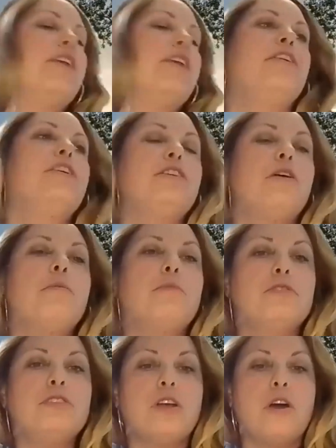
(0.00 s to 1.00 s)
there's
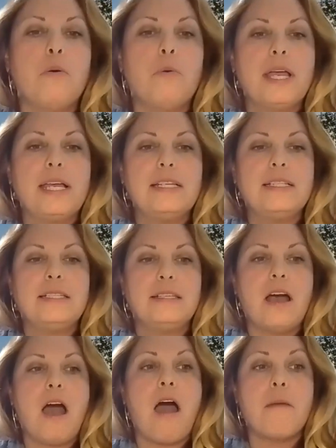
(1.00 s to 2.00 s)
almost always
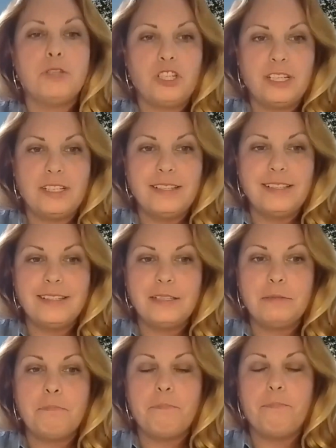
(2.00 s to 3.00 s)

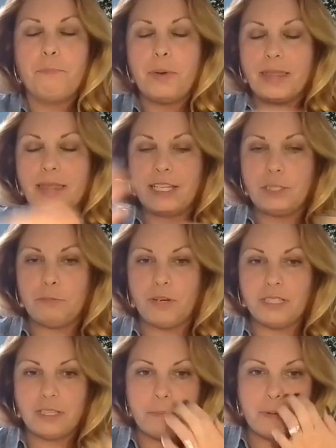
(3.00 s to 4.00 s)
options, but this
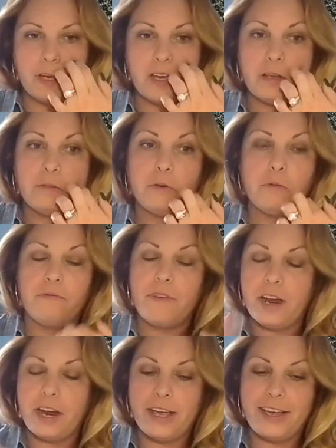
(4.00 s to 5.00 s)
brings up a
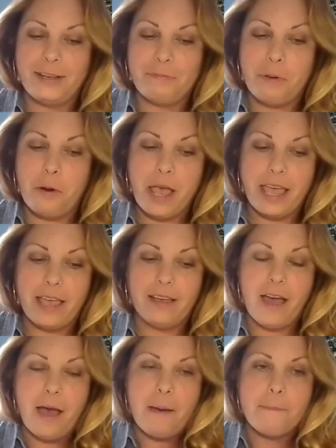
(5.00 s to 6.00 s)
very good point.
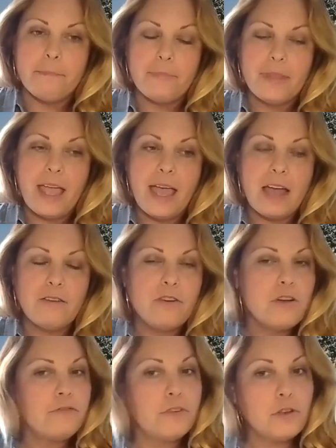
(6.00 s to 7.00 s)
I don't
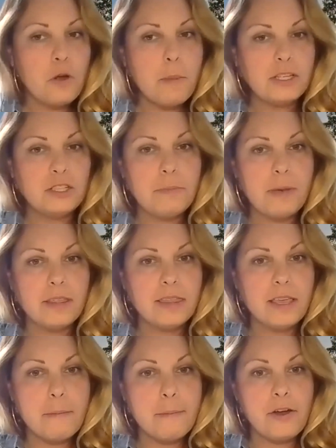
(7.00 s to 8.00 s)
know if you know much about
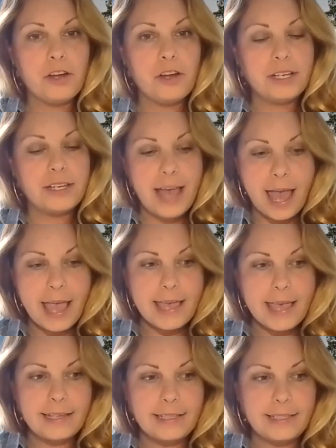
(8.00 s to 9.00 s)
the American
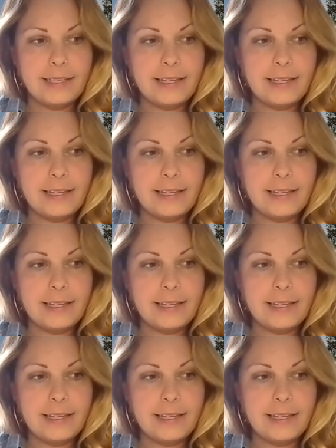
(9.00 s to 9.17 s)
diet,